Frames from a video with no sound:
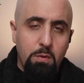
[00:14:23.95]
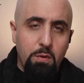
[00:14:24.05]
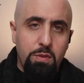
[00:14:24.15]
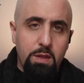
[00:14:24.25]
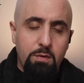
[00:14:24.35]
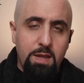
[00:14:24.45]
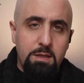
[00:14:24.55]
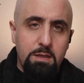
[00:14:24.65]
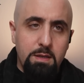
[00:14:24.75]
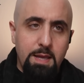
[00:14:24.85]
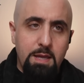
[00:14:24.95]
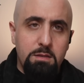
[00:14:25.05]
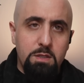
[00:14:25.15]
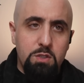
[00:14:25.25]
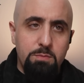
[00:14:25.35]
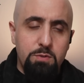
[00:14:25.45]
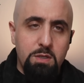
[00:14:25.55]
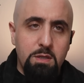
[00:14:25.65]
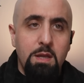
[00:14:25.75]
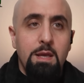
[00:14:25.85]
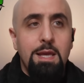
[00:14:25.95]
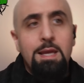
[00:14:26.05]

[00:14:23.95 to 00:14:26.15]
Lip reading: both Iranian and Egyptian,